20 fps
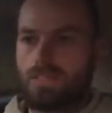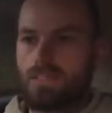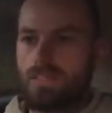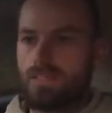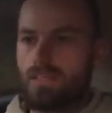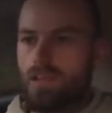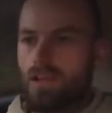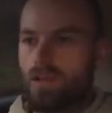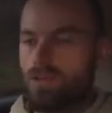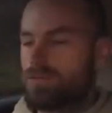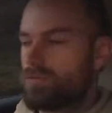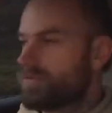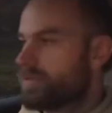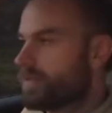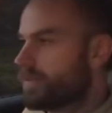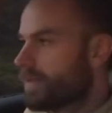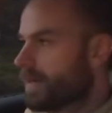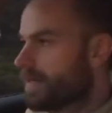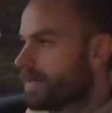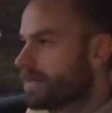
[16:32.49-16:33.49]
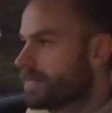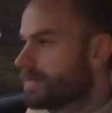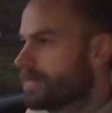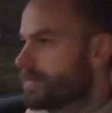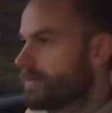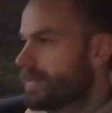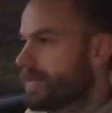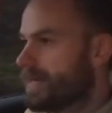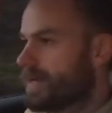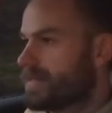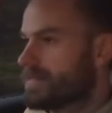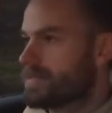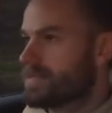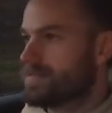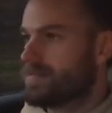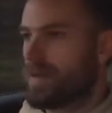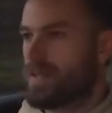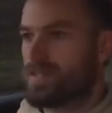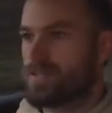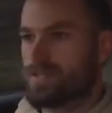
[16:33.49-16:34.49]
The only one with air
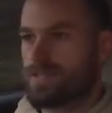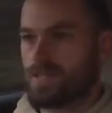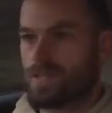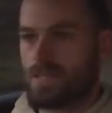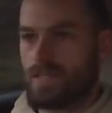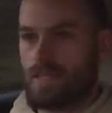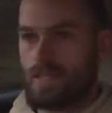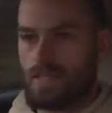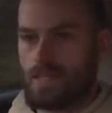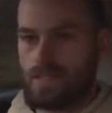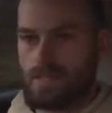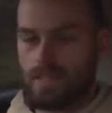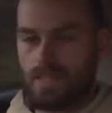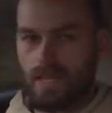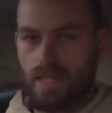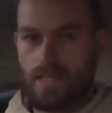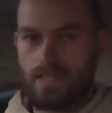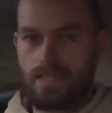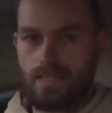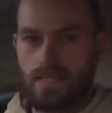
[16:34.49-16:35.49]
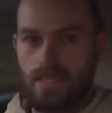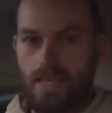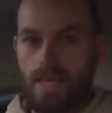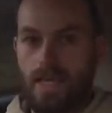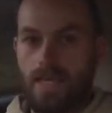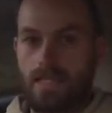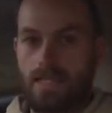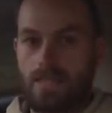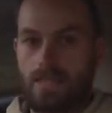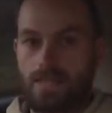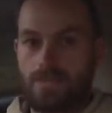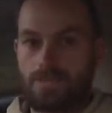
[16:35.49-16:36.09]
suspension is an SEL.